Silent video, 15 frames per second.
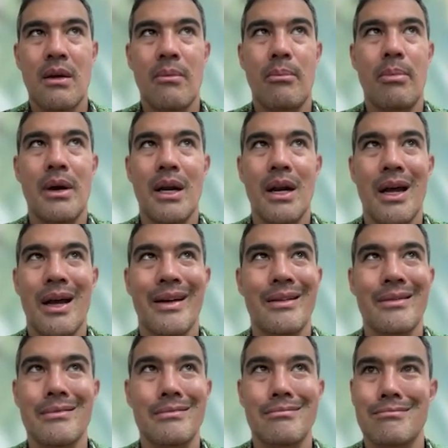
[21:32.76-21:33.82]
but like
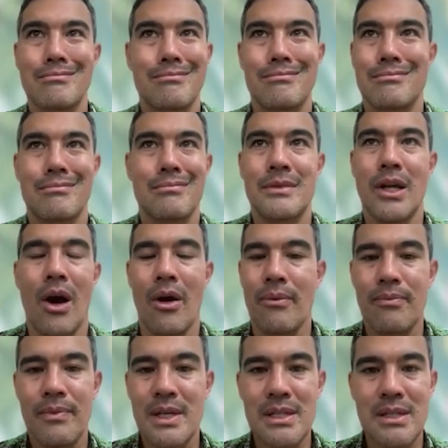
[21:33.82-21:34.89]
no,
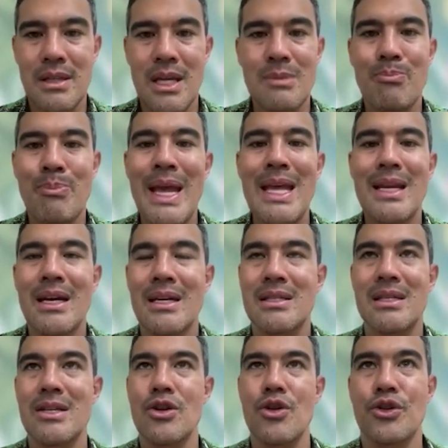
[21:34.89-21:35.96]
there's
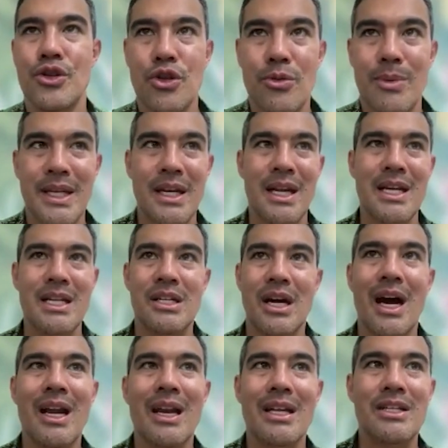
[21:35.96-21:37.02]
peanuts in YouTube Indonesia
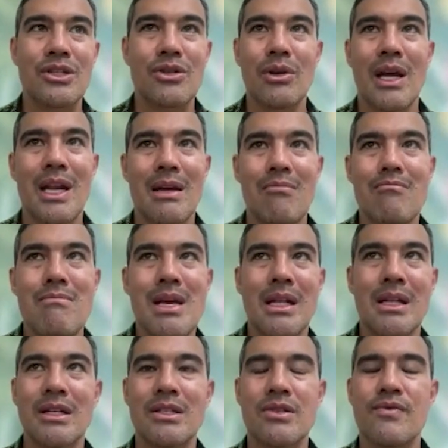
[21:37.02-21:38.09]
unless you're getting
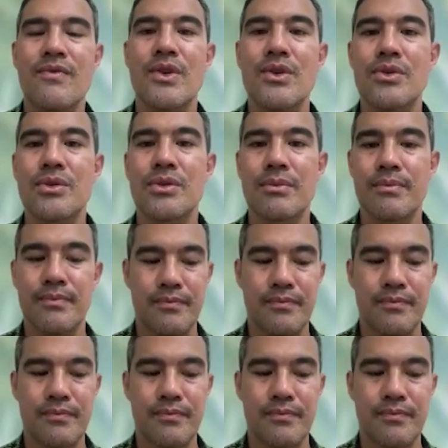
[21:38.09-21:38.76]
millions of views.